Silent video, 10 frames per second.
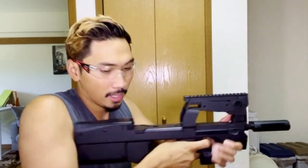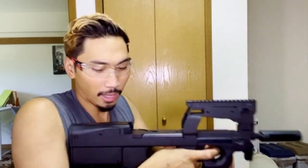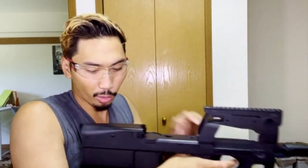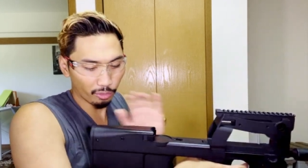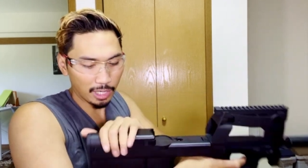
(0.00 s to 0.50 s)

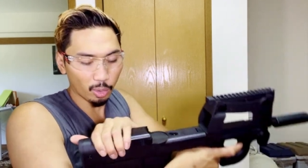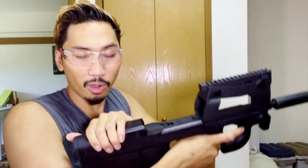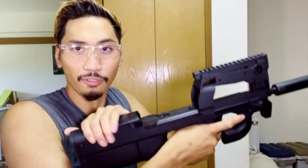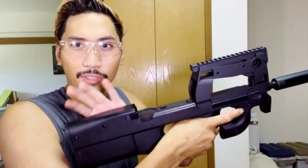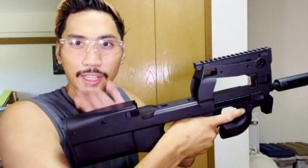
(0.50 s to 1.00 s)
And the
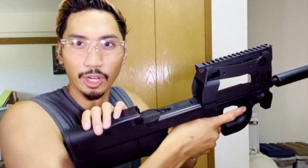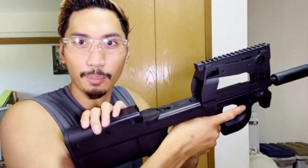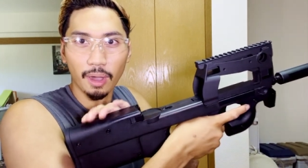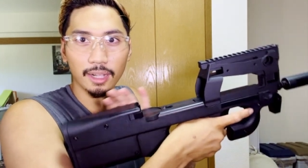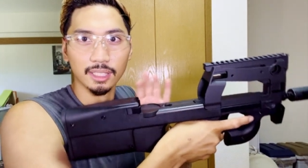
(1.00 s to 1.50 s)
recoil from the
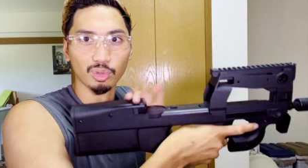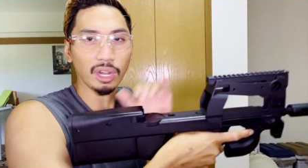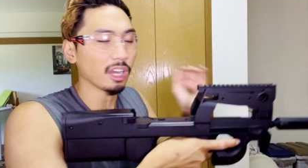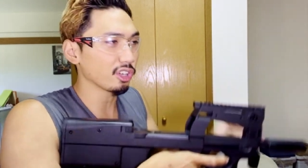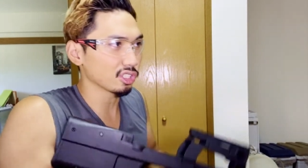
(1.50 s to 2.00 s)
gearbox is
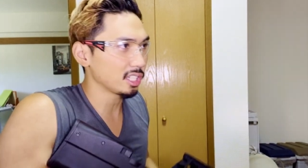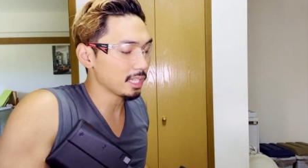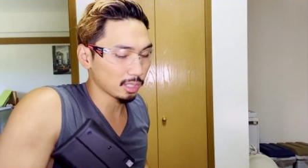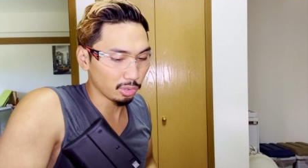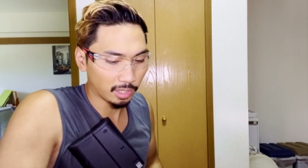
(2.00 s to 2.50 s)
right on your
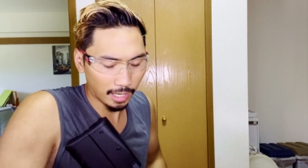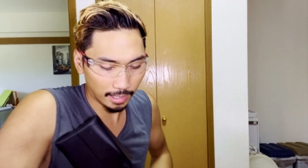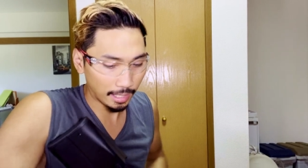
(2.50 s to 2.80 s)
cheek, so you kind of